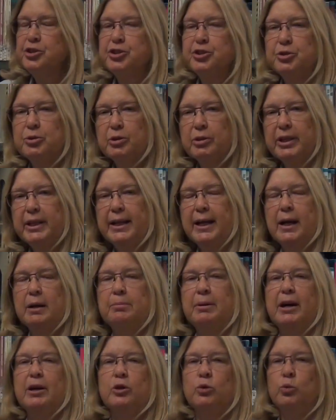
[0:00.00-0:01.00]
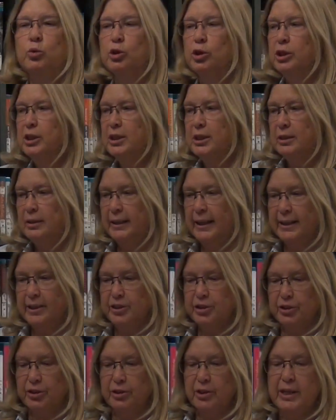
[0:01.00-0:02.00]
story about a word
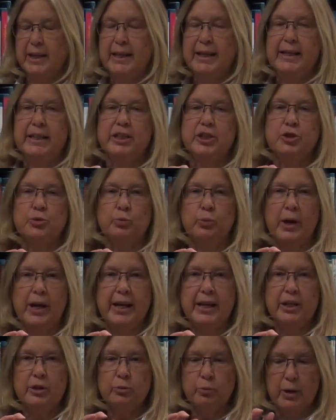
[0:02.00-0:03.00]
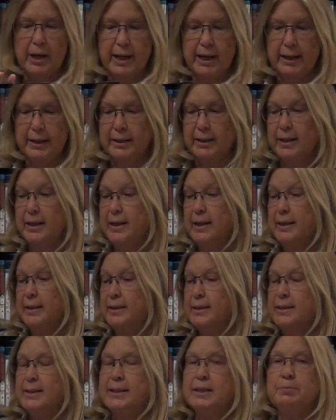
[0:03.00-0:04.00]
collector is Rain, Rain.
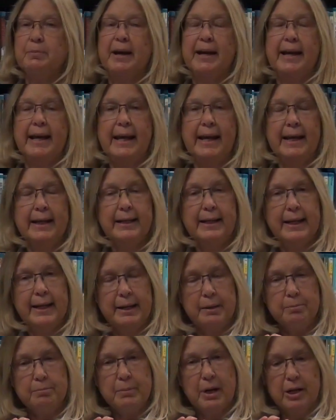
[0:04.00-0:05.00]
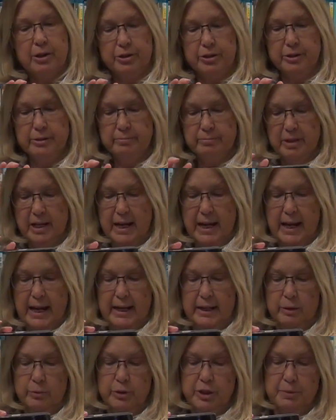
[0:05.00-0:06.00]
This is by Anne M. Martin,
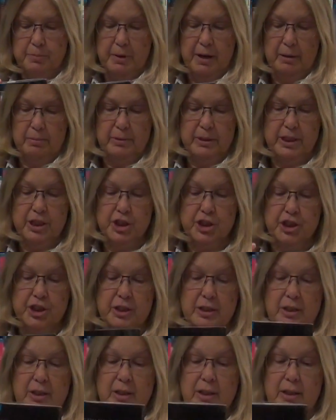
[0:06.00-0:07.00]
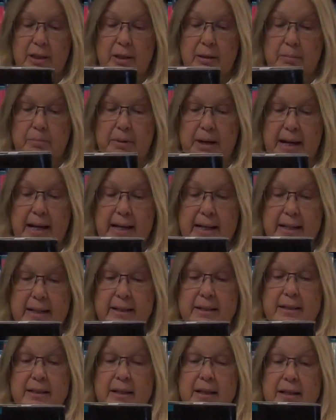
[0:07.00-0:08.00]
and it was published by
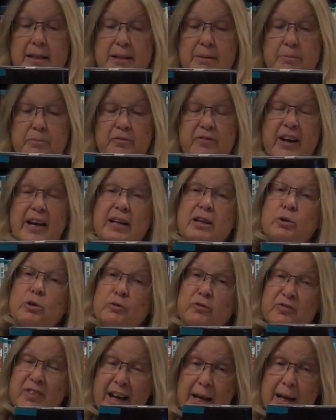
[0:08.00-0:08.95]
Fiewel